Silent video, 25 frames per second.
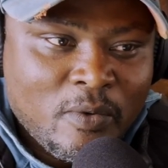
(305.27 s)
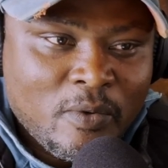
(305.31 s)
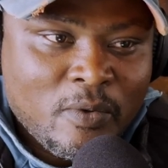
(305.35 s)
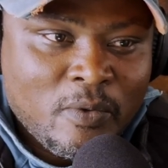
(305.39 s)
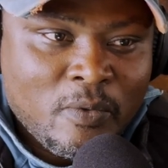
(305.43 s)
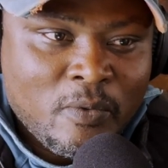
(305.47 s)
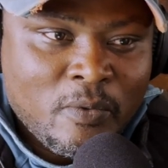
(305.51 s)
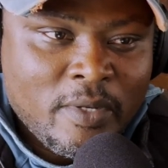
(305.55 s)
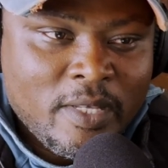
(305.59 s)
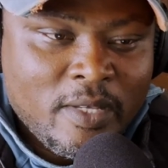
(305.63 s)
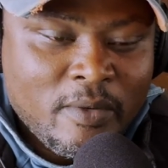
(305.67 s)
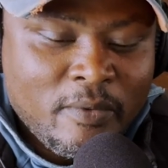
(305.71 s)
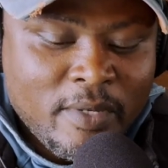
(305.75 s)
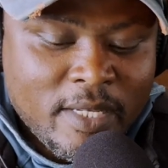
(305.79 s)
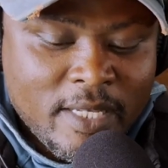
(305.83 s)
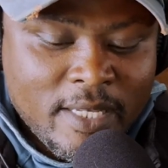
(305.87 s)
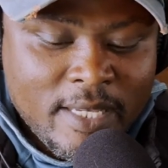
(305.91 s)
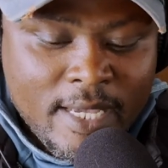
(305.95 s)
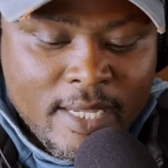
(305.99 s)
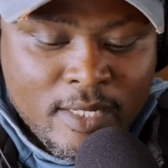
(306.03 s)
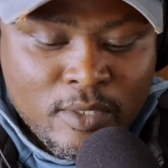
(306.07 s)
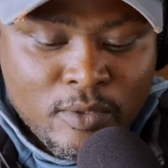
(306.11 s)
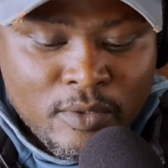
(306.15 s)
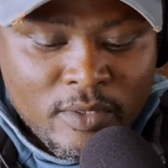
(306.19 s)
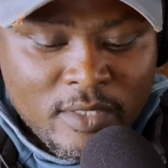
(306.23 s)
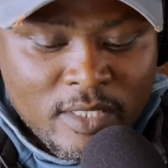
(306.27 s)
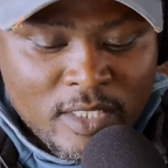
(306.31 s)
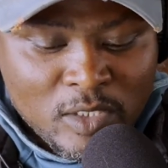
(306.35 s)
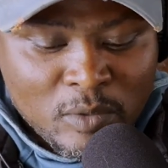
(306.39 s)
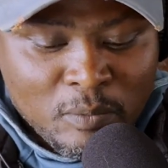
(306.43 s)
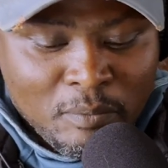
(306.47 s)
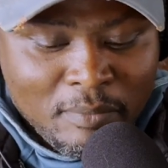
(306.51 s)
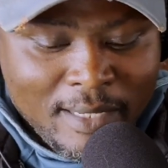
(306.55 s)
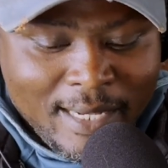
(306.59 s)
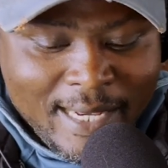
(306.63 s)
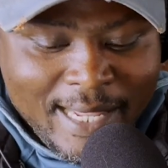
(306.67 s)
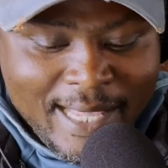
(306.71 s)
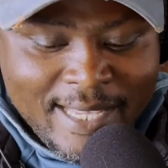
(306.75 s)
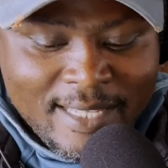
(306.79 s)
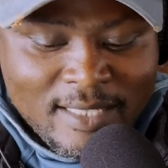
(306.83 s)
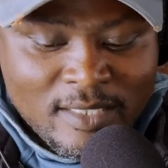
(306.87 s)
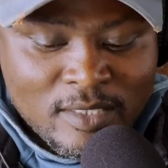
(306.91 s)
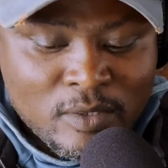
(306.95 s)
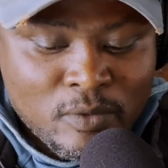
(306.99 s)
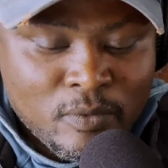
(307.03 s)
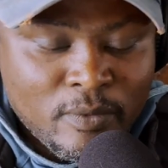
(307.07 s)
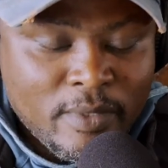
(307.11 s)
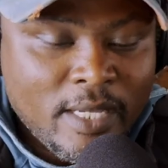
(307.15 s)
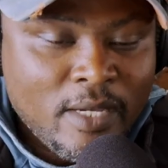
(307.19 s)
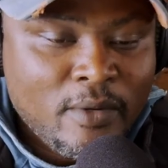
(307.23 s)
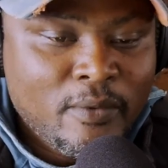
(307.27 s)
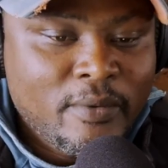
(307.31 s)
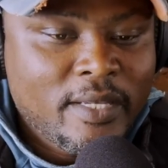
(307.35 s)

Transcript: we get to this place where